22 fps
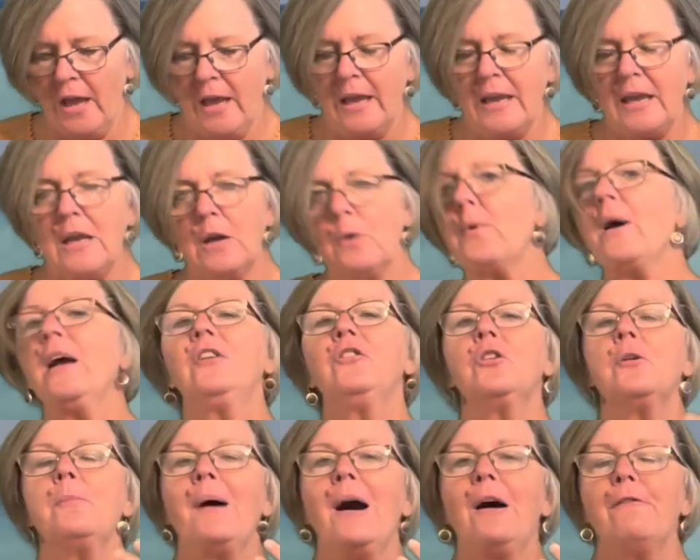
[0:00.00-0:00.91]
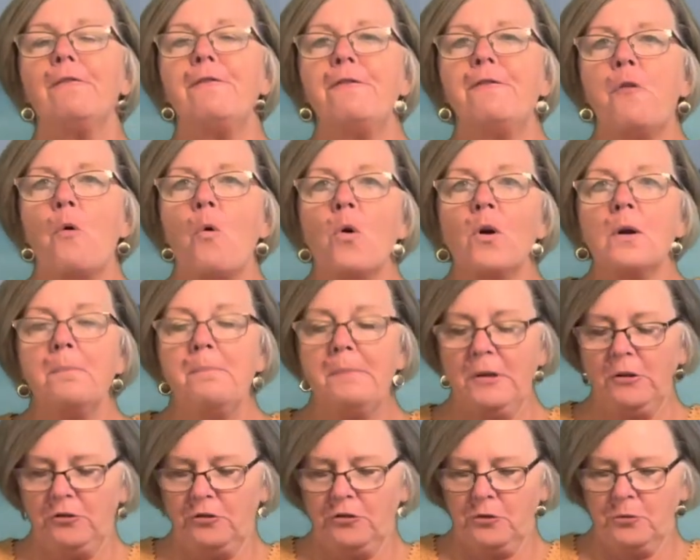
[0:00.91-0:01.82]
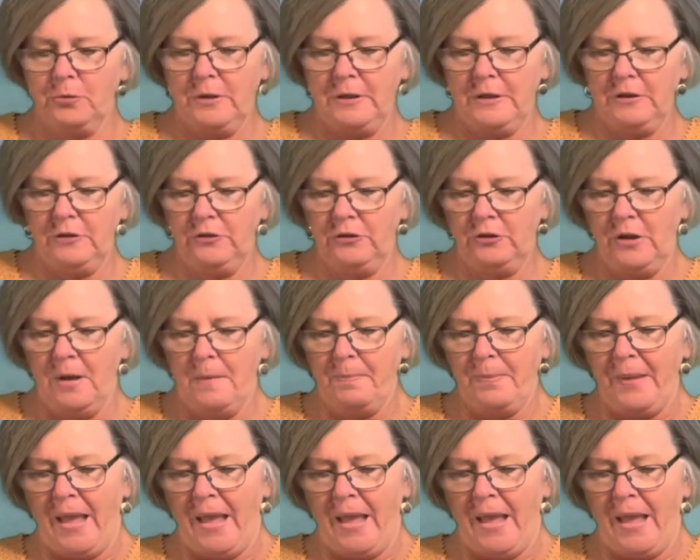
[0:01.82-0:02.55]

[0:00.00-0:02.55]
He writes about 4 mysteries